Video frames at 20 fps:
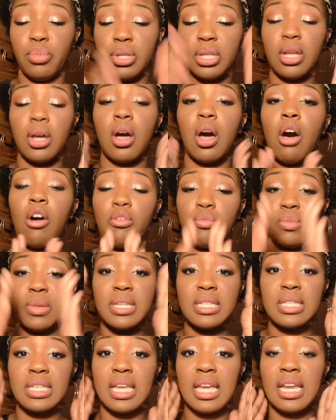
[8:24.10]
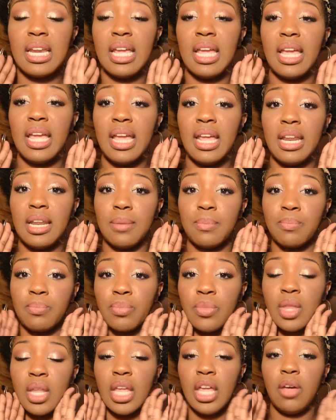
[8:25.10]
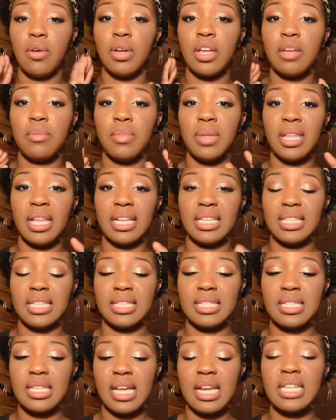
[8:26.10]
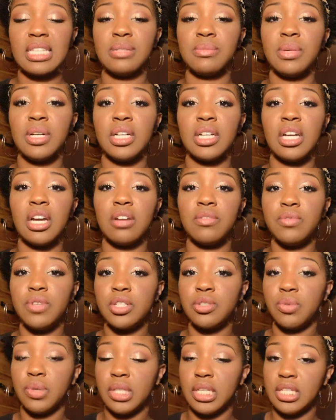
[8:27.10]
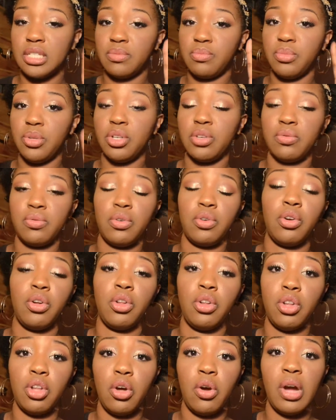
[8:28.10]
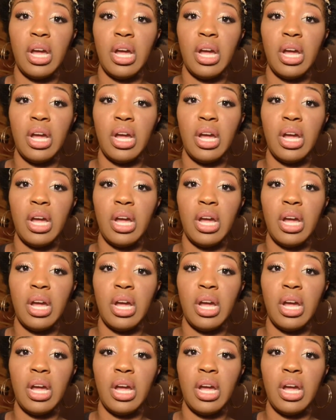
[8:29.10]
put that all over my skin, and it will give me like the slightest amount of coverage with this beautiful glow,